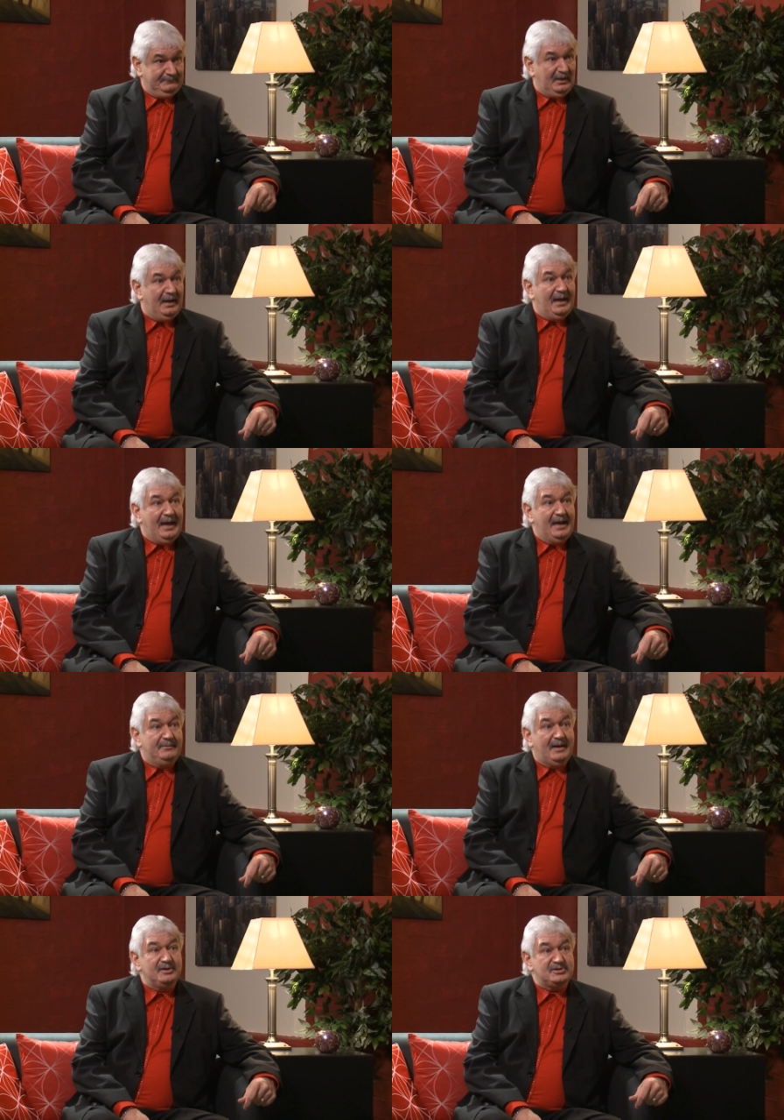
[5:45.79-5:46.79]
Go away.
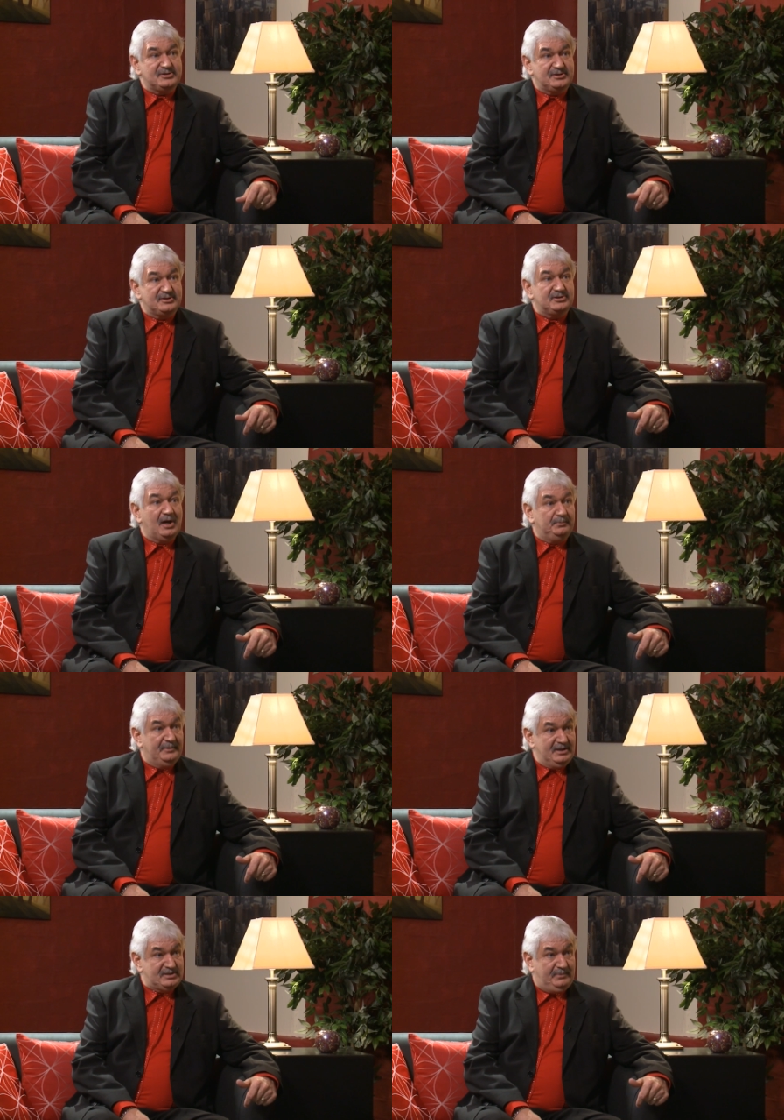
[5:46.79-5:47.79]
In Manchester's top
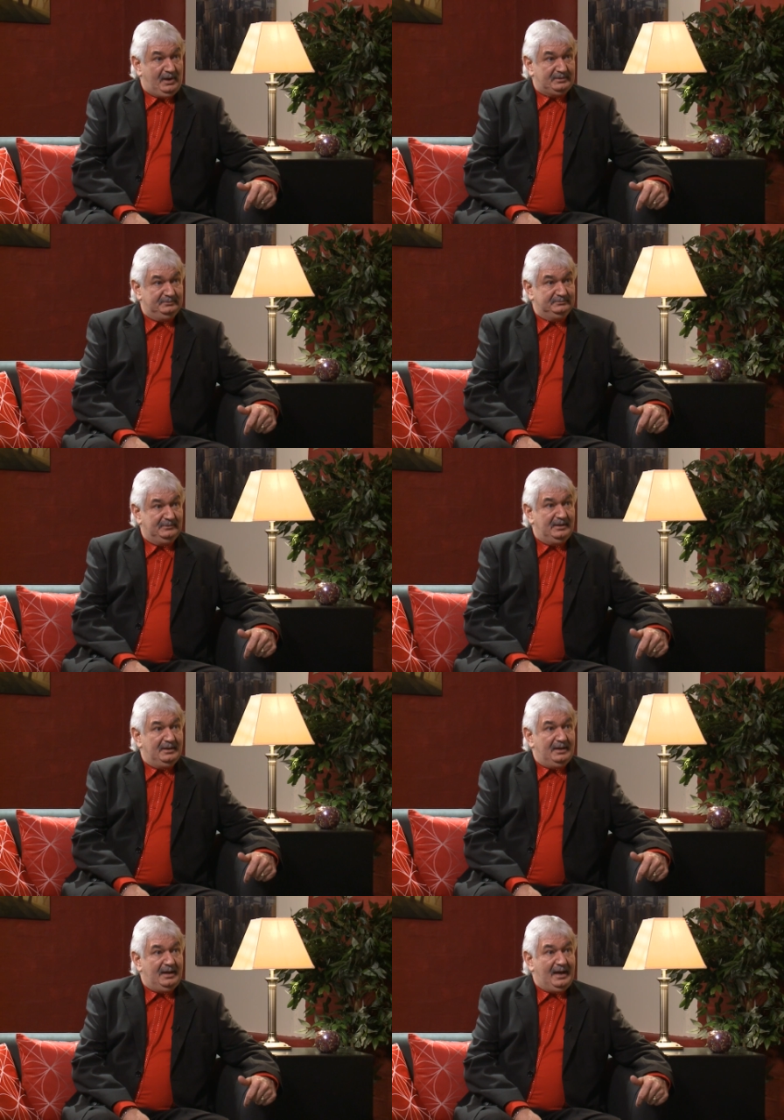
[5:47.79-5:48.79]
night spot.
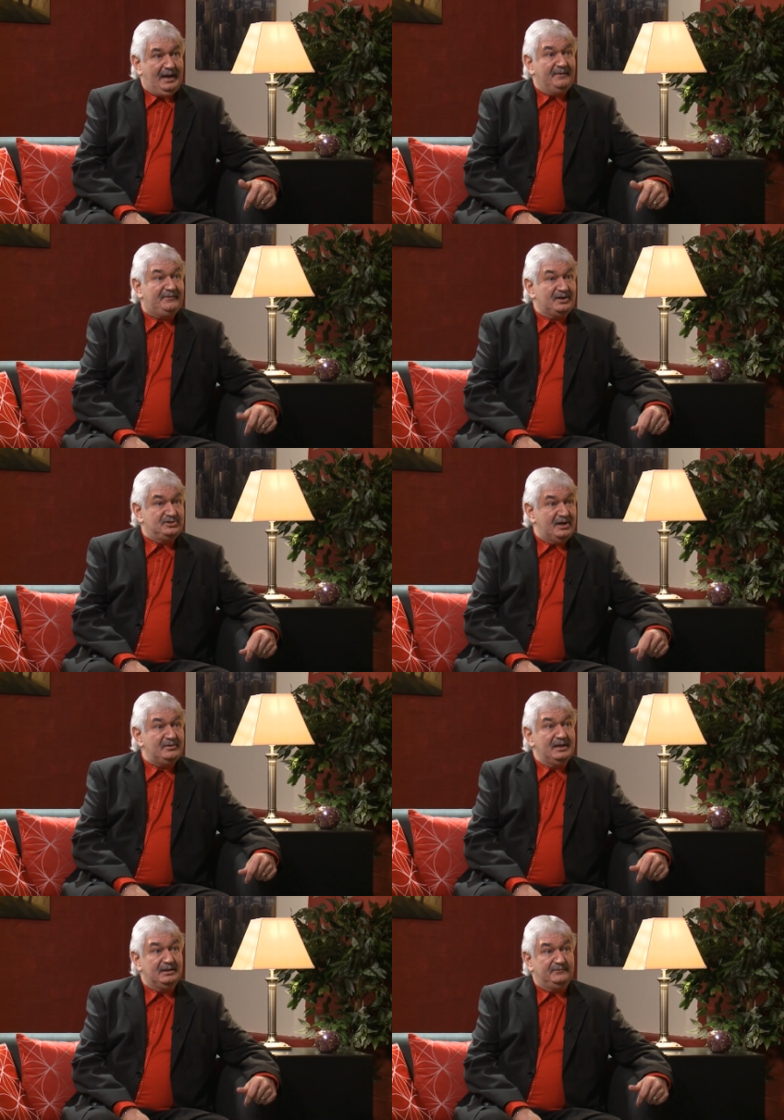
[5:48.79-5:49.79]
Right. Uh, in fact,
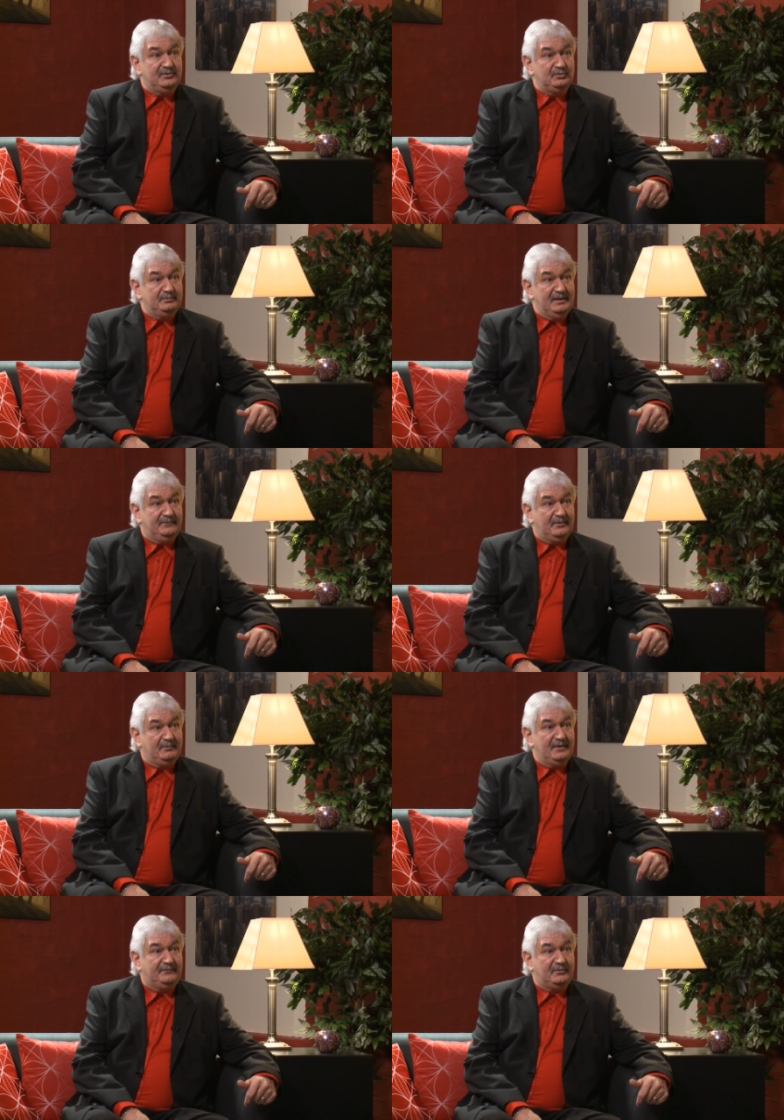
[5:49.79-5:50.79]
Jerry interviewed me for
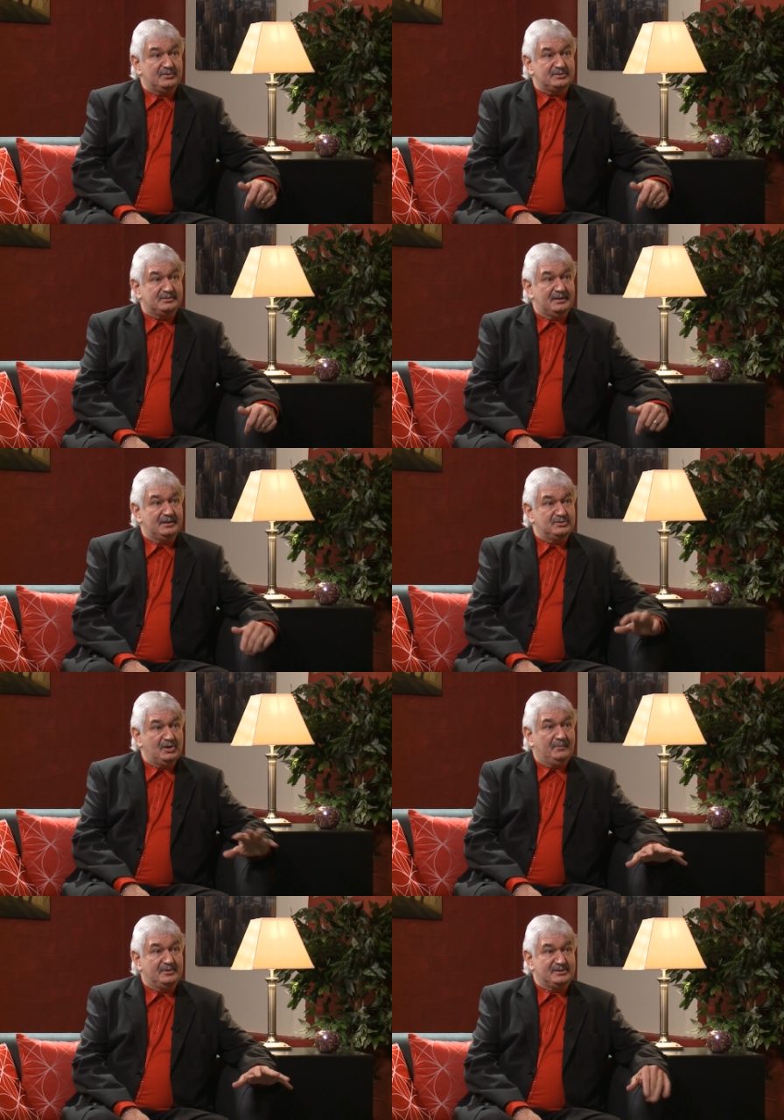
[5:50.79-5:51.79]
my first
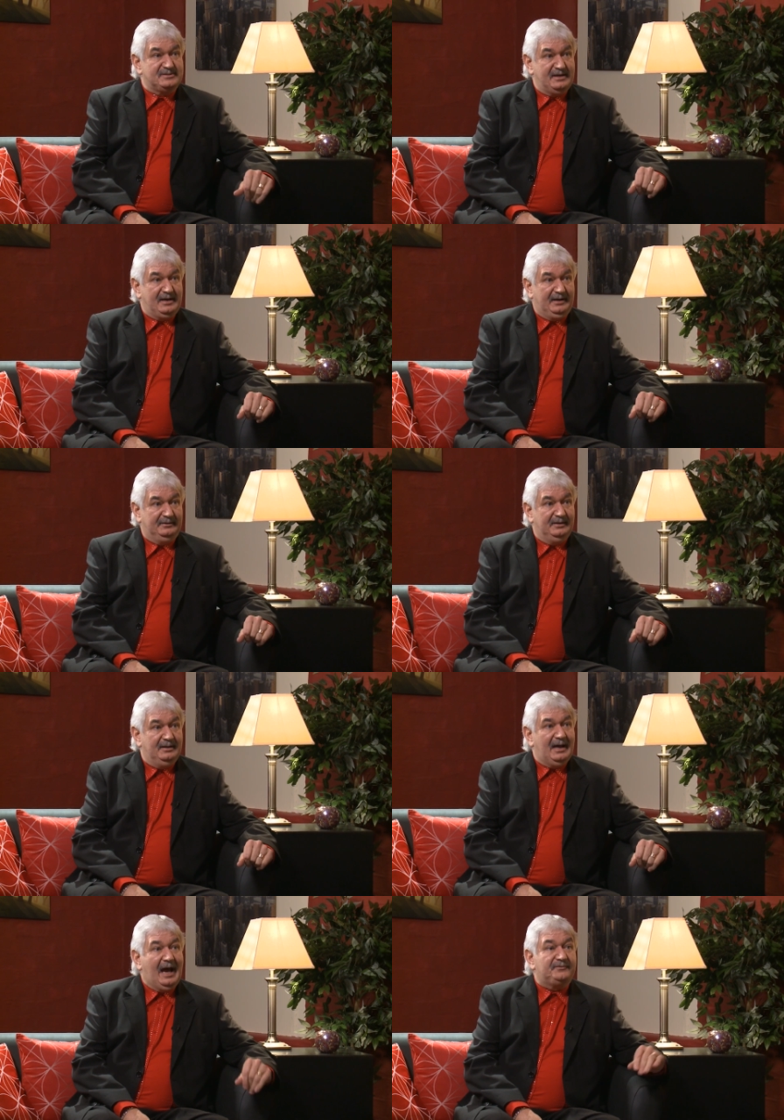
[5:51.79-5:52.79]
job as a singer
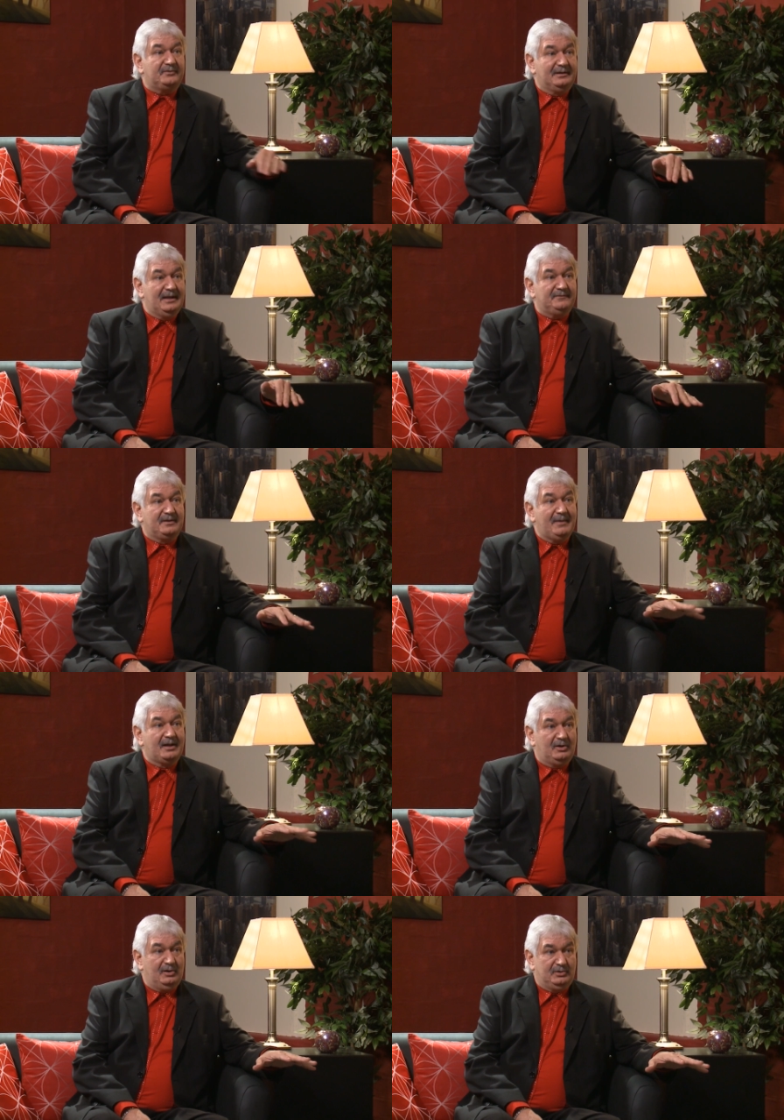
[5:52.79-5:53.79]
after I'd left the
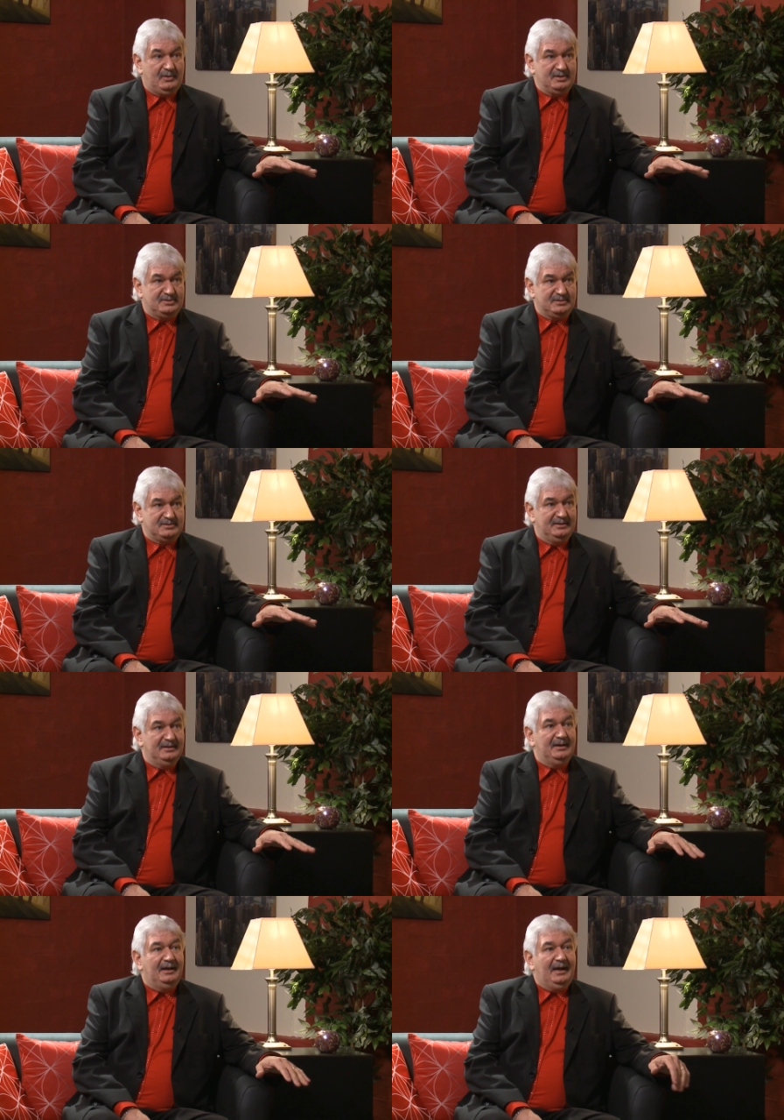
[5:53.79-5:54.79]
band called The Ranchers.
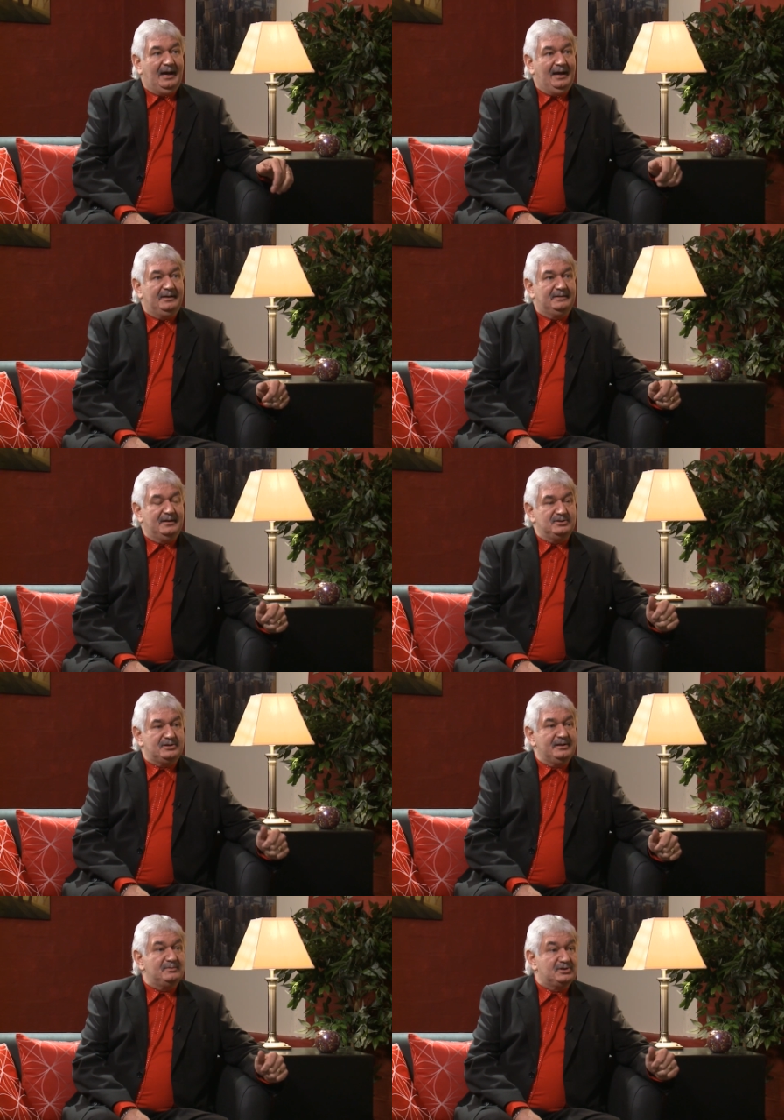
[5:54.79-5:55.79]
Okay. And
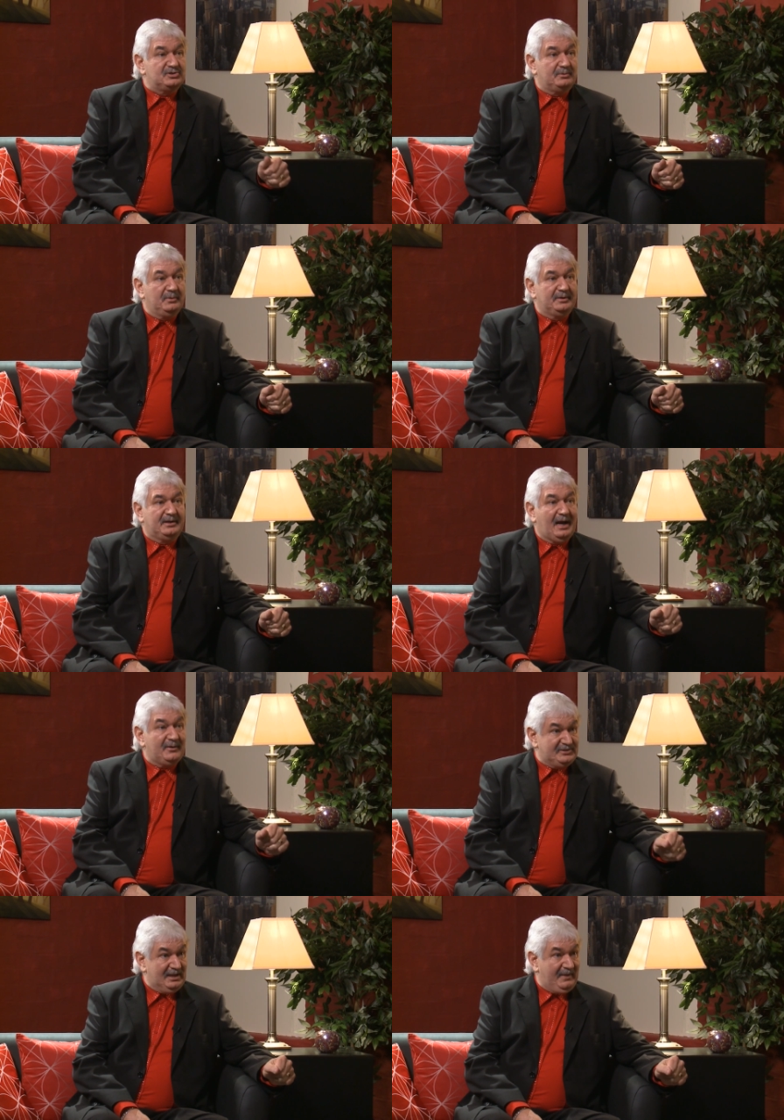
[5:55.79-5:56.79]
Jerry was the drummer with the
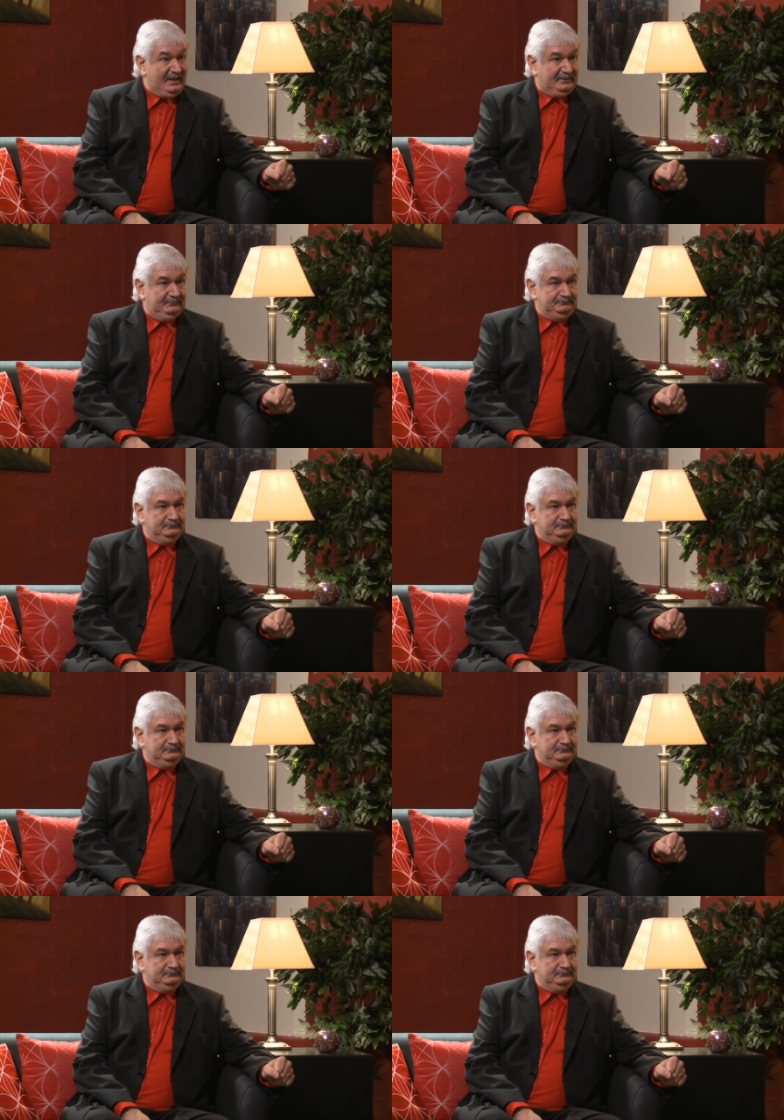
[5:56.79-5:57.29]
Carousel Band.